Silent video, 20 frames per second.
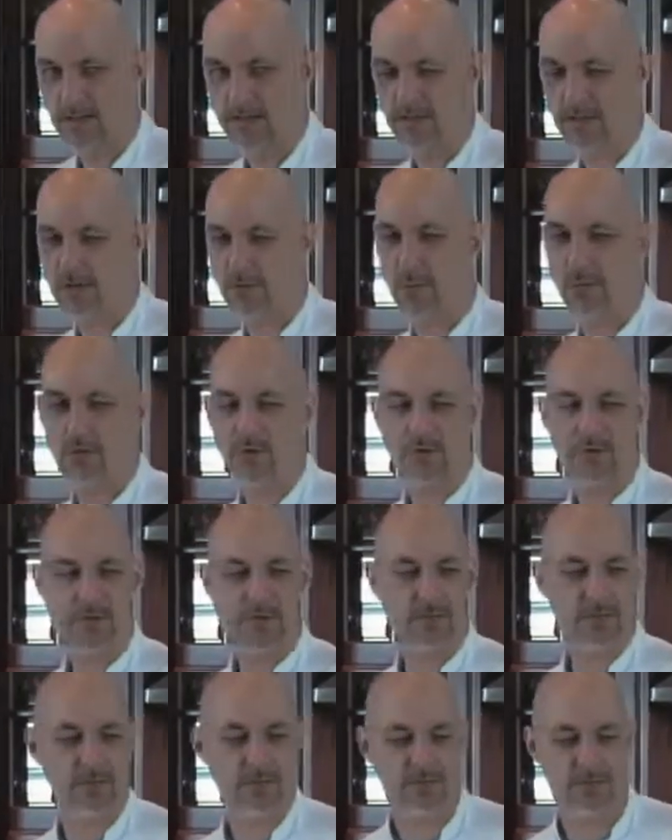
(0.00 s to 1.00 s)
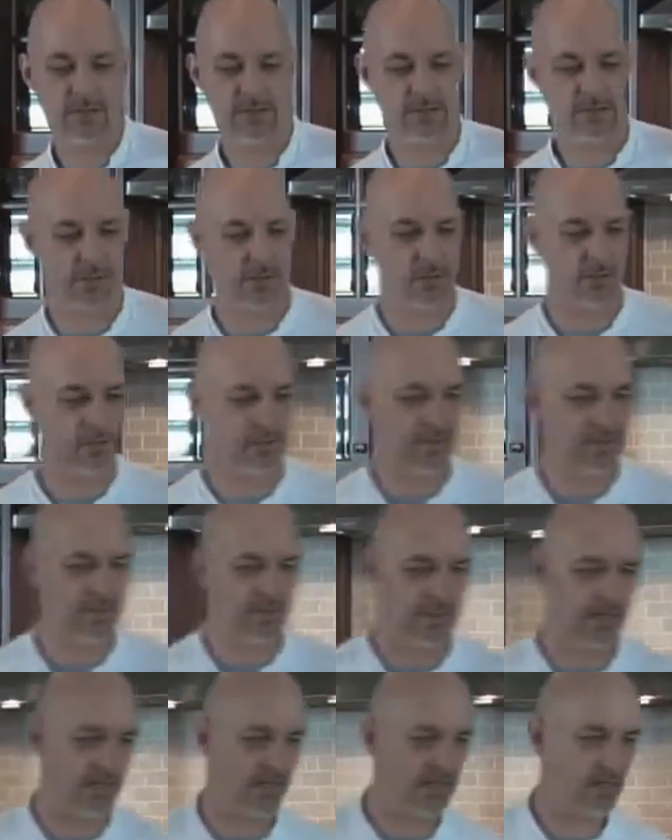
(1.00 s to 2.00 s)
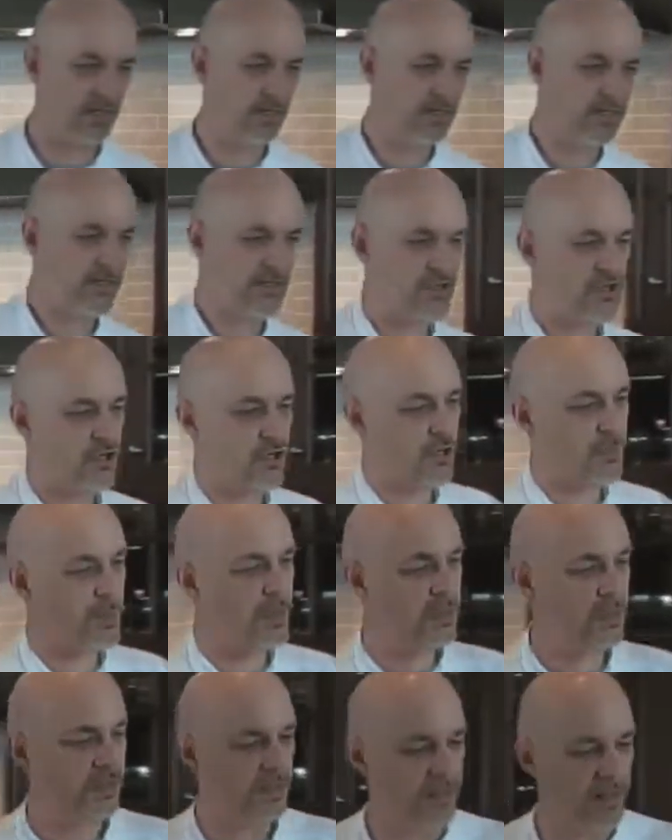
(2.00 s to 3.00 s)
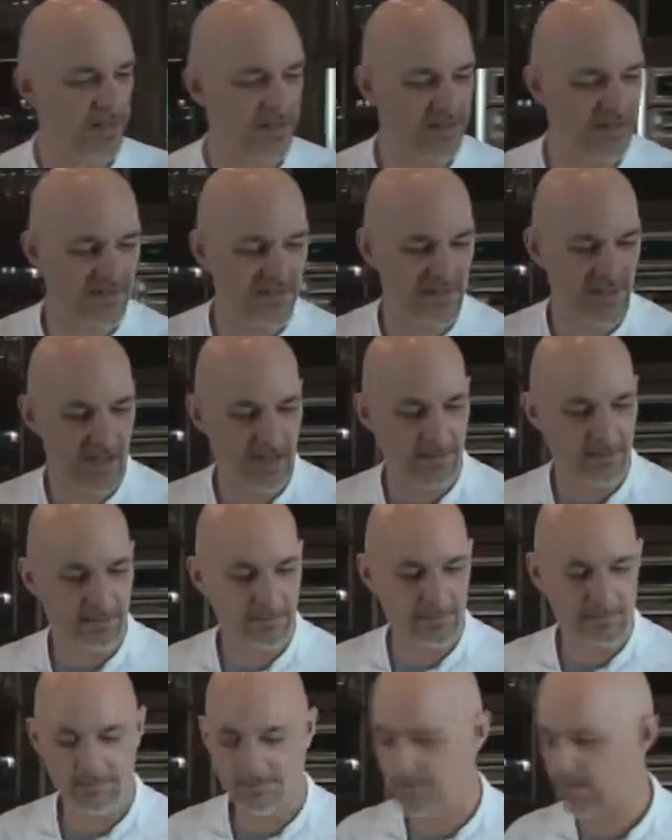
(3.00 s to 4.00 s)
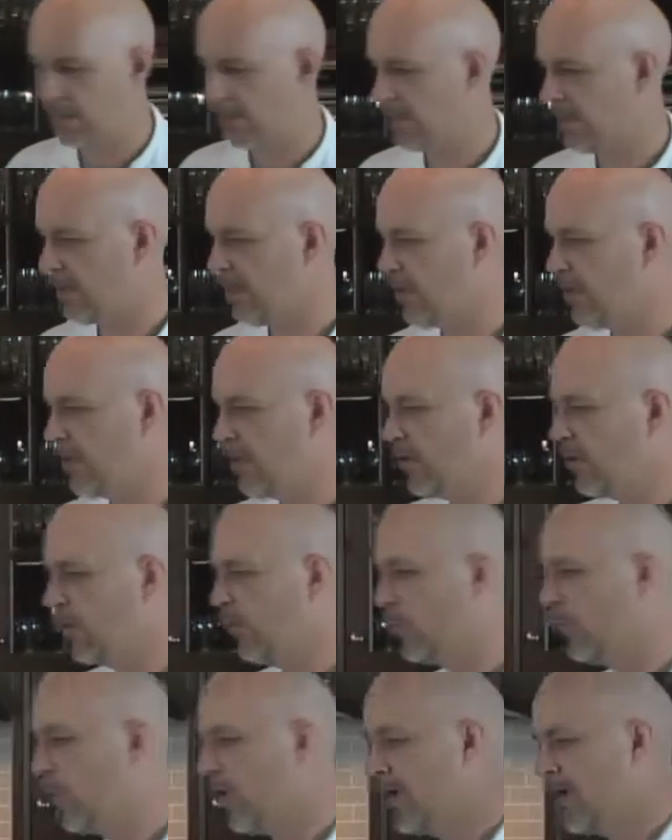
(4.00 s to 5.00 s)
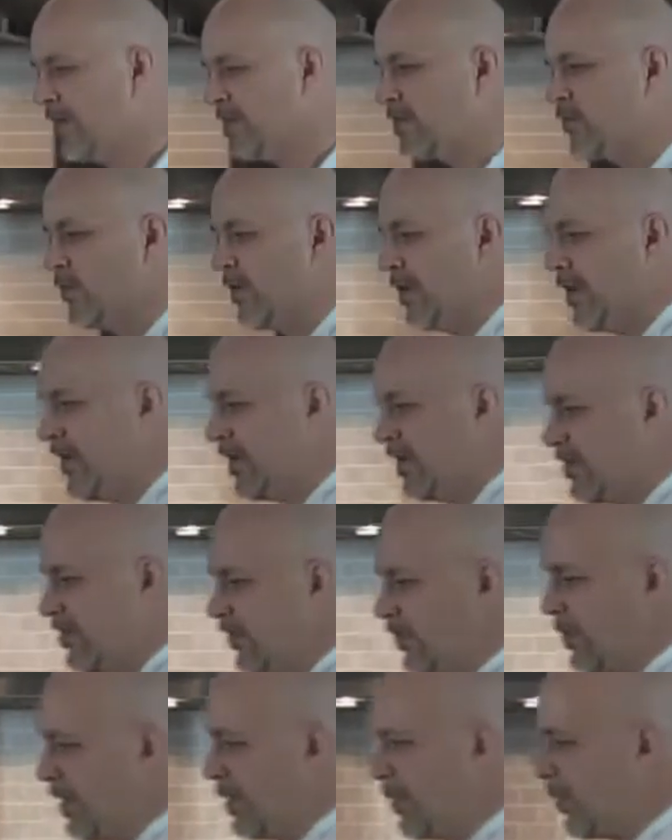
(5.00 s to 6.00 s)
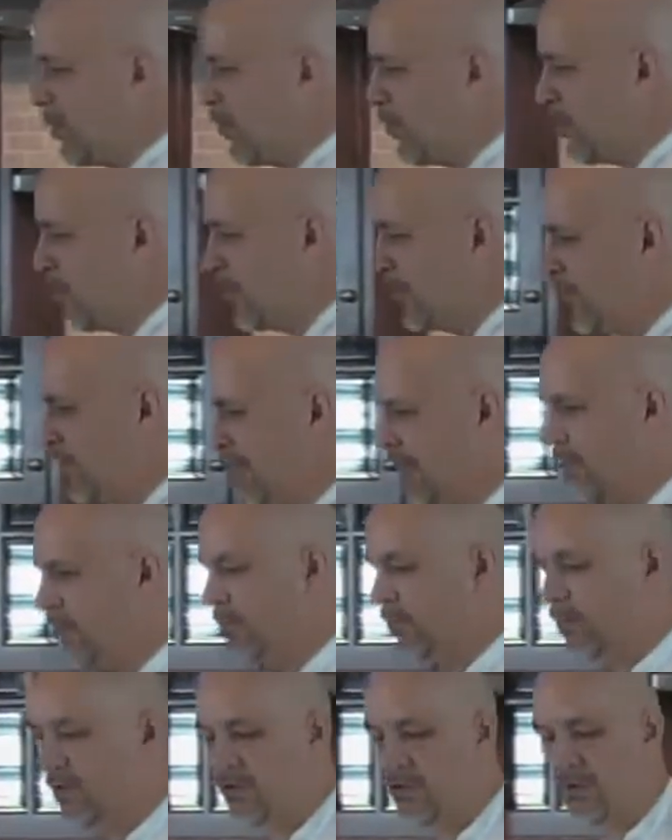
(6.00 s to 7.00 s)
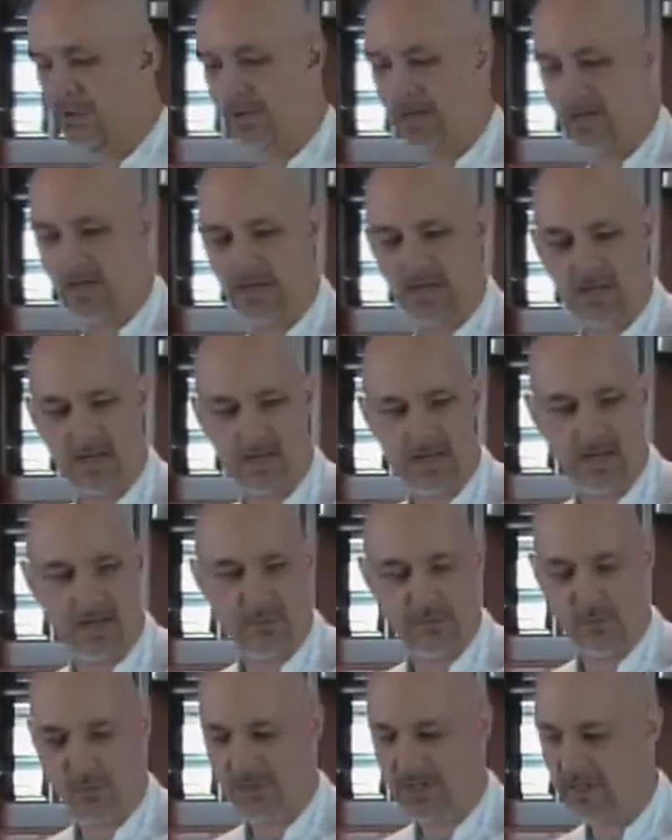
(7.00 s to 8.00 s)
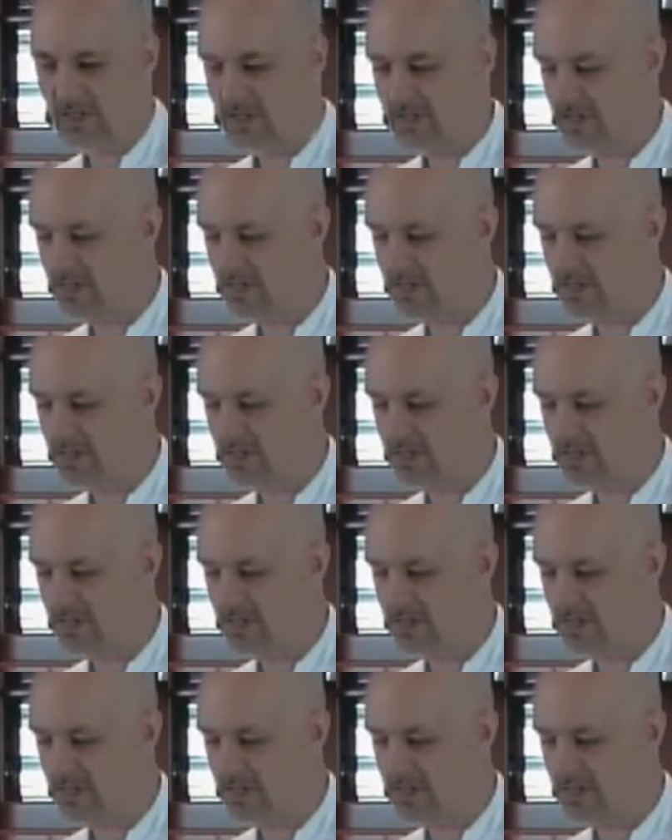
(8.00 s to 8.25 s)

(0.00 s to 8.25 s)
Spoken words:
Don't move it. Don't disturb it. Let it sit. When it's ready to be moved, it will release